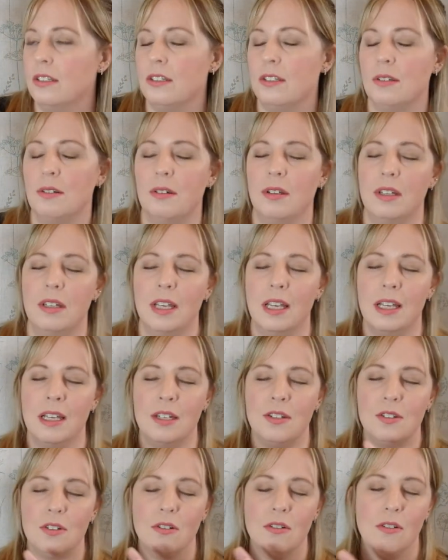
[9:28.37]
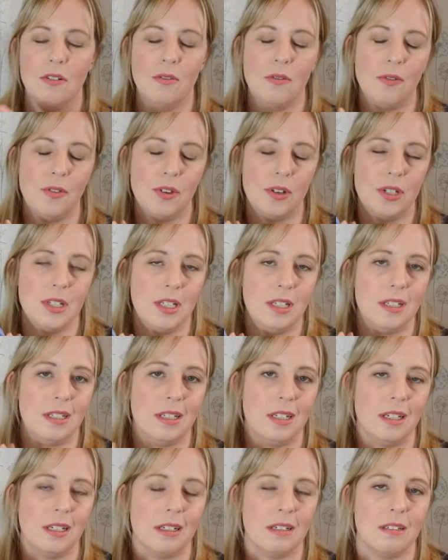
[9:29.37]
So, at the age of
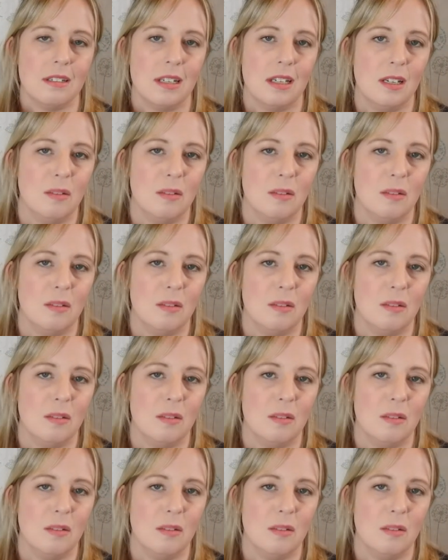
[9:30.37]
36